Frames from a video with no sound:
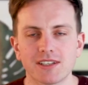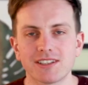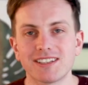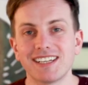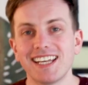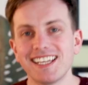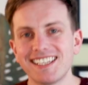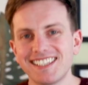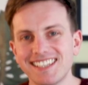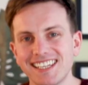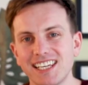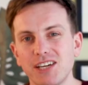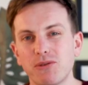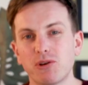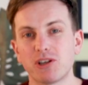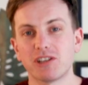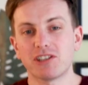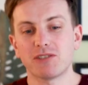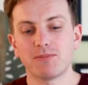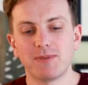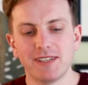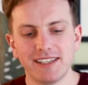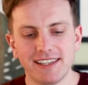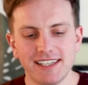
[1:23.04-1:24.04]
So let's say you
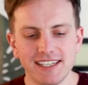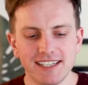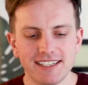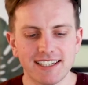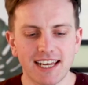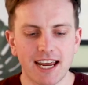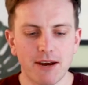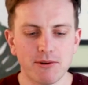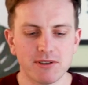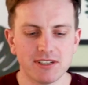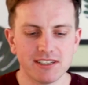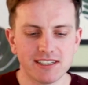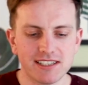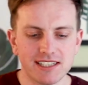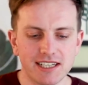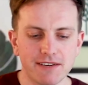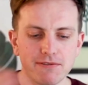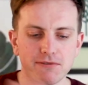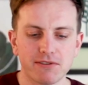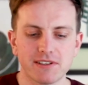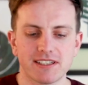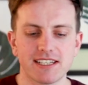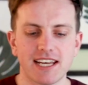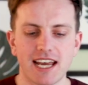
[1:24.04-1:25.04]
want to split these out into
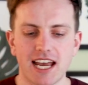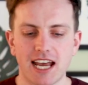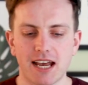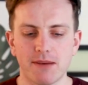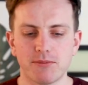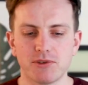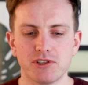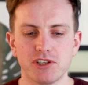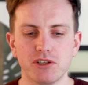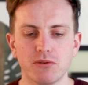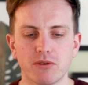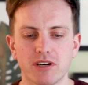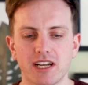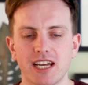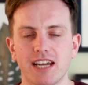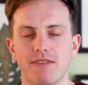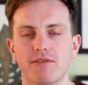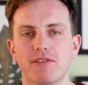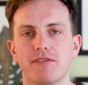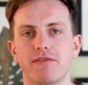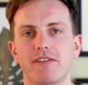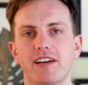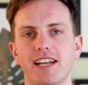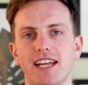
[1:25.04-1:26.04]
different tabs. So you want to
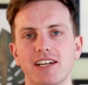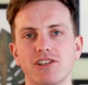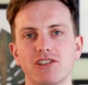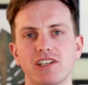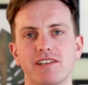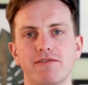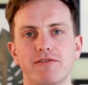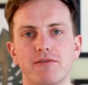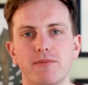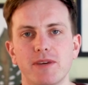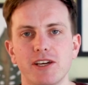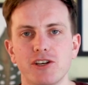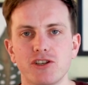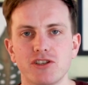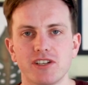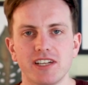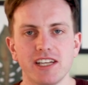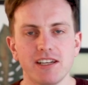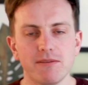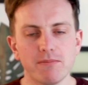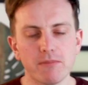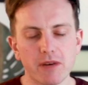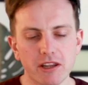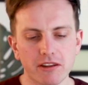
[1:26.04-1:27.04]
have the financial
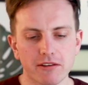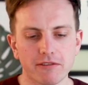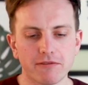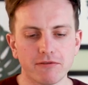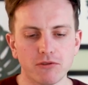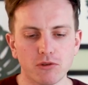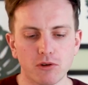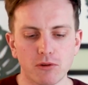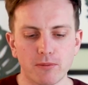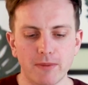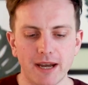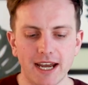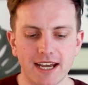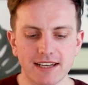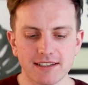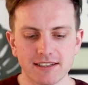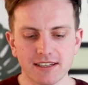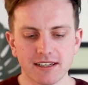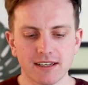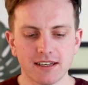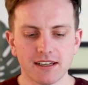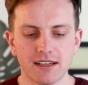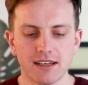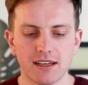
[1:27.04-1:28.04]
information in month
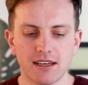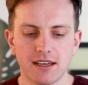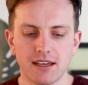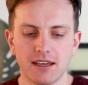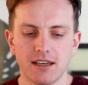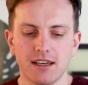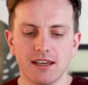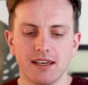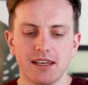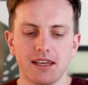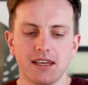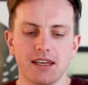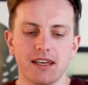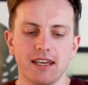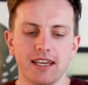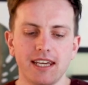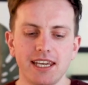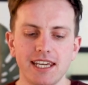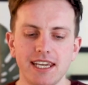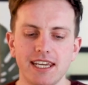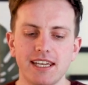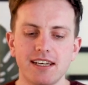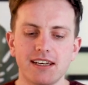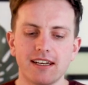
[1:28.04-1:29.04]
format
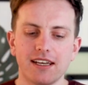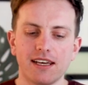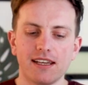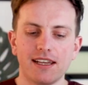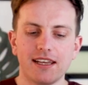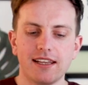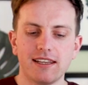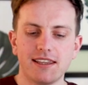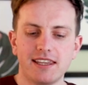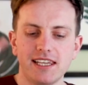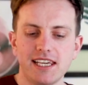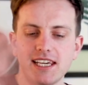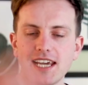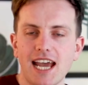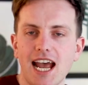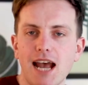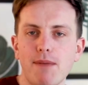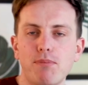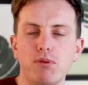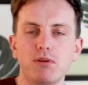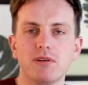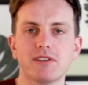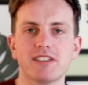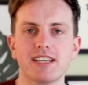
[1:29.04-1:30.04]
in the
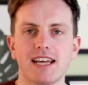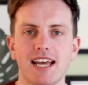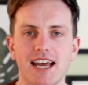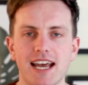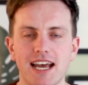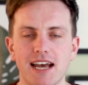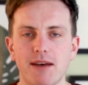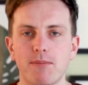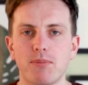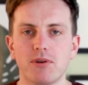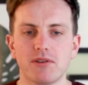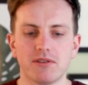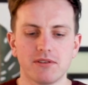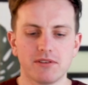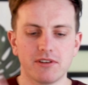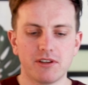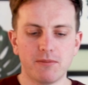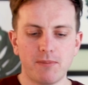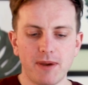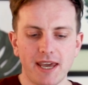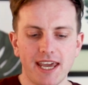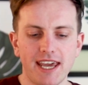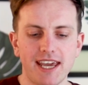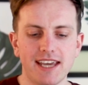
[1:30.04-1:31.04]
apple tab,
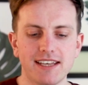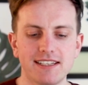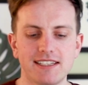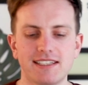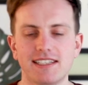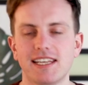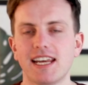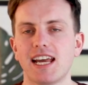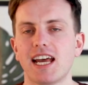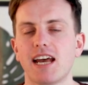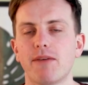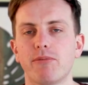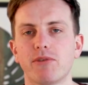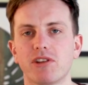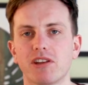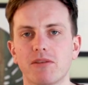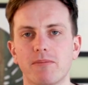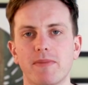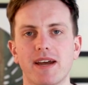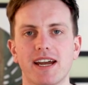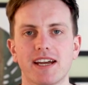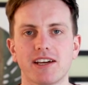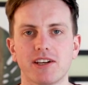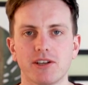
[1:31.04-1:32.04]
the pears tab, and
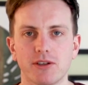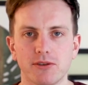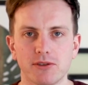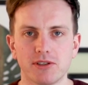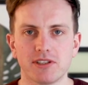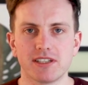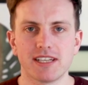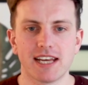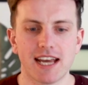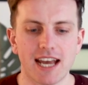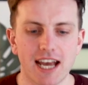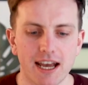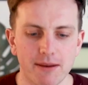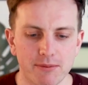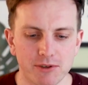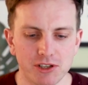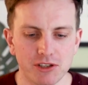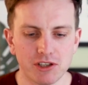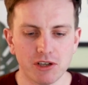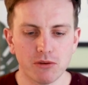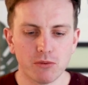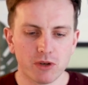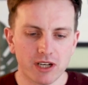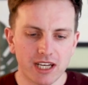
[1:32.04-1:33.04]
the mangoes tab.
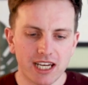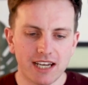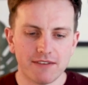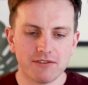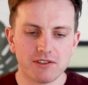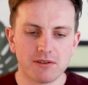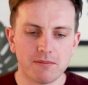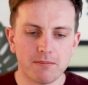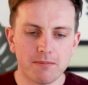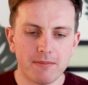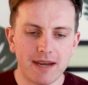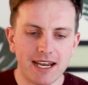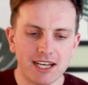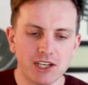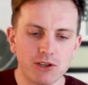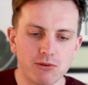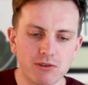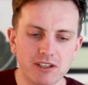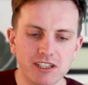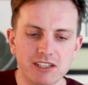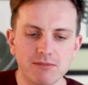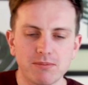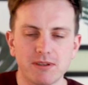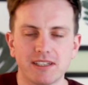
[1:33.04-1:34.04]
And you don't want to have to
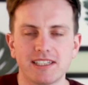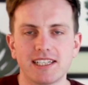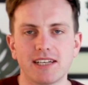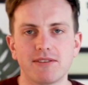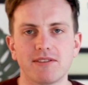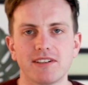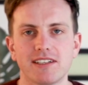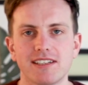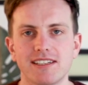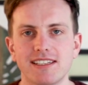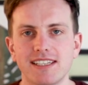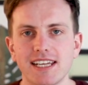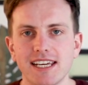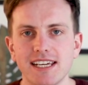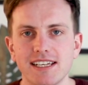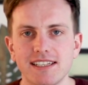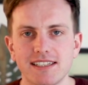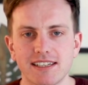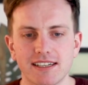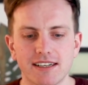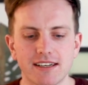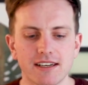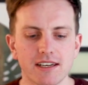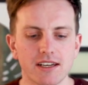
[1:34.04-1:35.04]
manually split out this
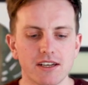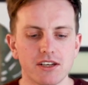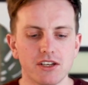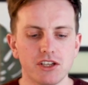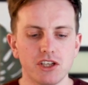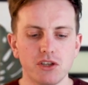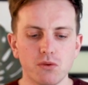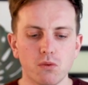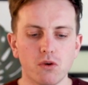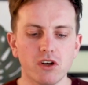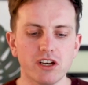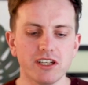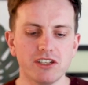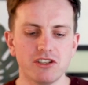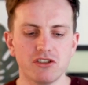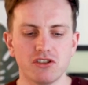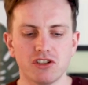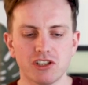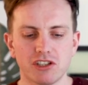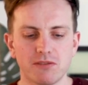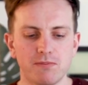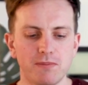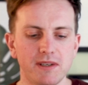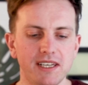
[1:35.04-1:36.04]
data. You want it
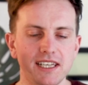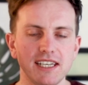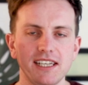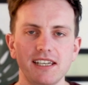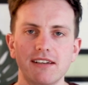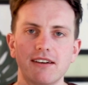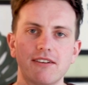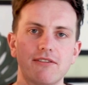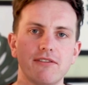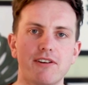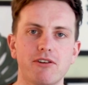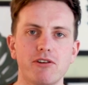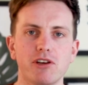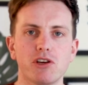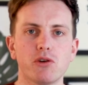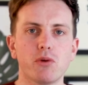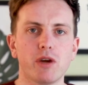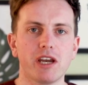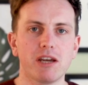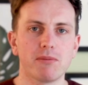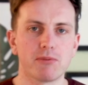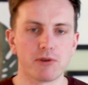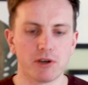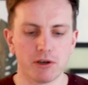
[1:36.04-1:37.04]
to just be a very
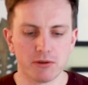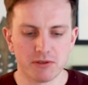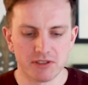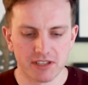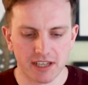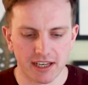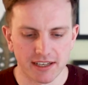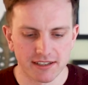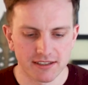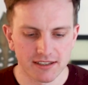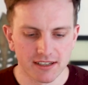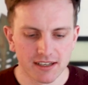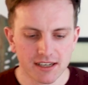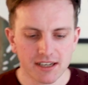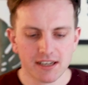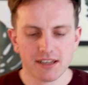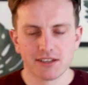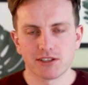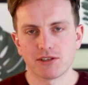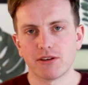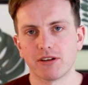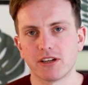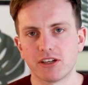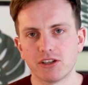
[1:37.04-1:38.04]
quick process.
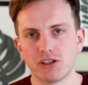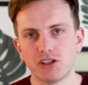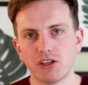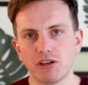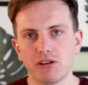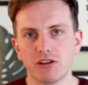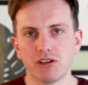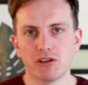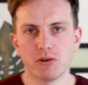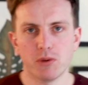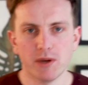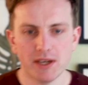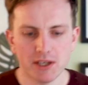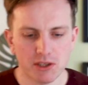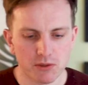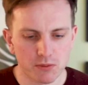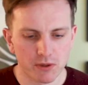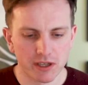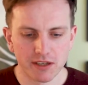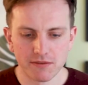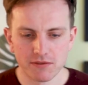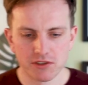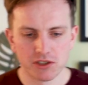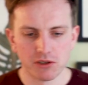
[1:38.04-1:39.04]
So I'm going to show you the
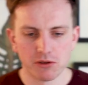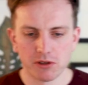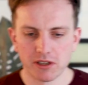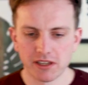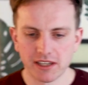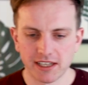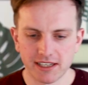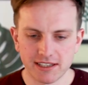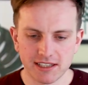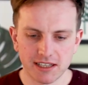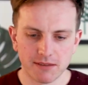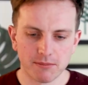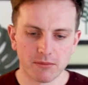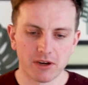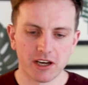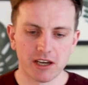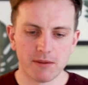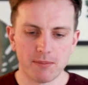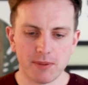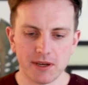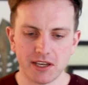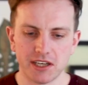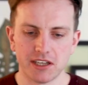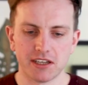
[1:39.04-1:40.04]
quickest way of doing this, in
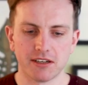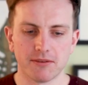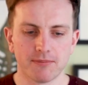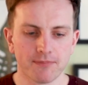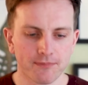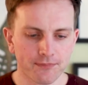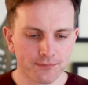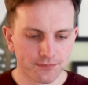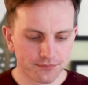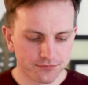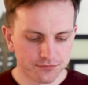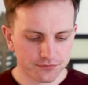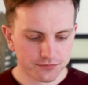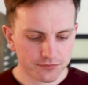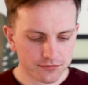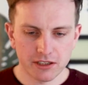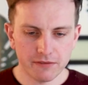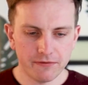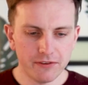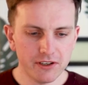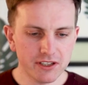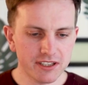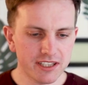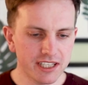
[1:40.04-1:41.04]
my opinion.
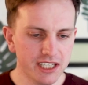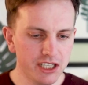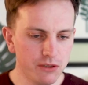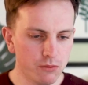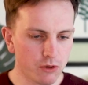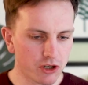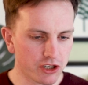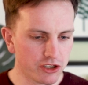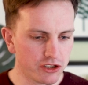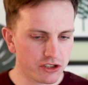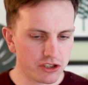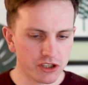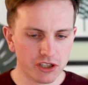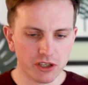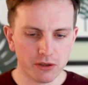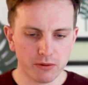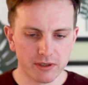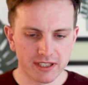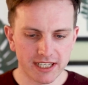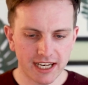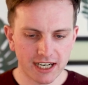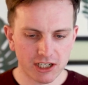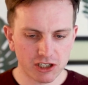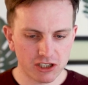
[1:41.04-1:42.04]
So first thing you want to
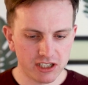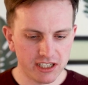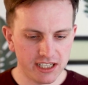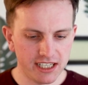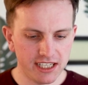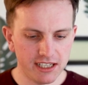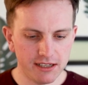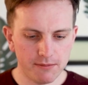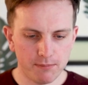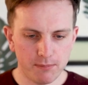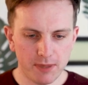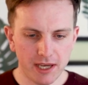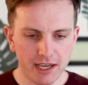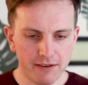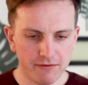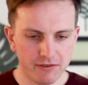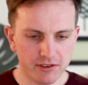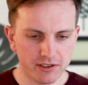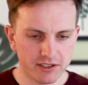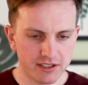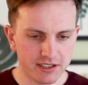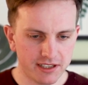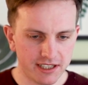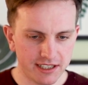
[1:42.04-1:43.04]
do is actually
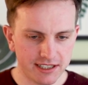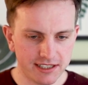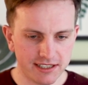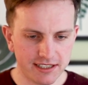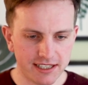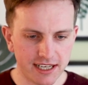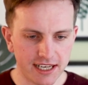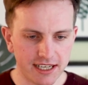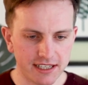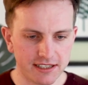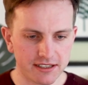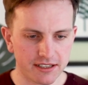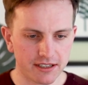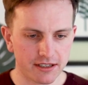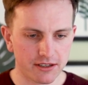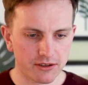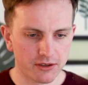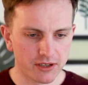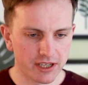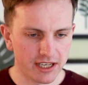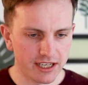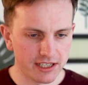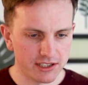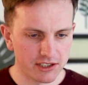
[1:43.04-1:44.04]
pivot this data,
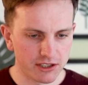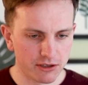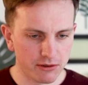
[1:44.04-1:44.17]
okay?